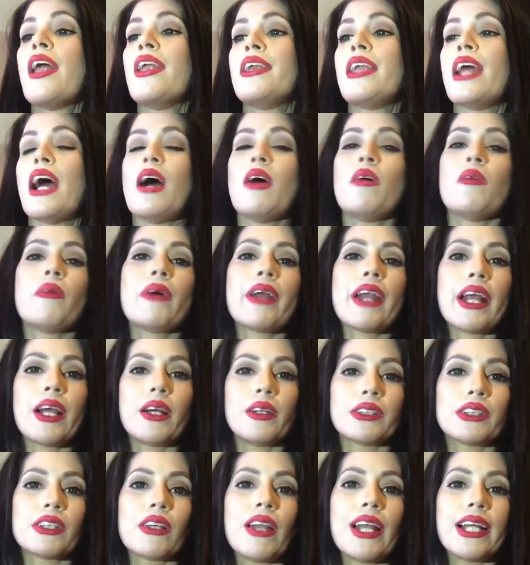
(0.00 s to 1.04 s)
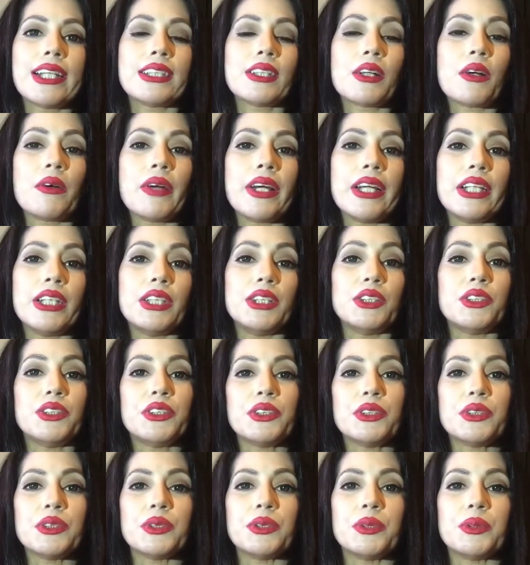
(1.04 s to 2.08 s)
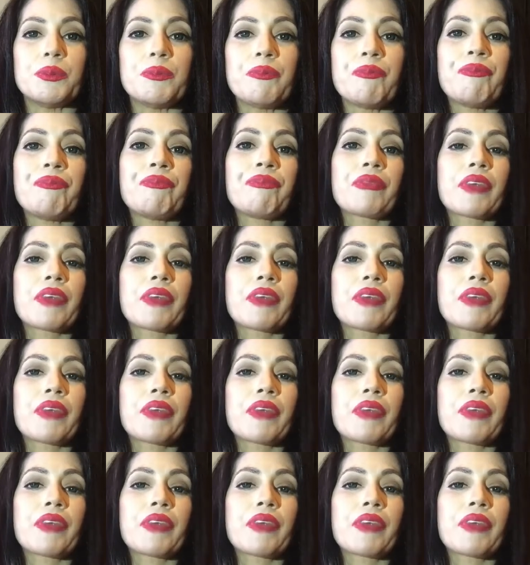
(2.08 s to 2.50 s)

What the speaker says: Now, what I also like to go ahead and do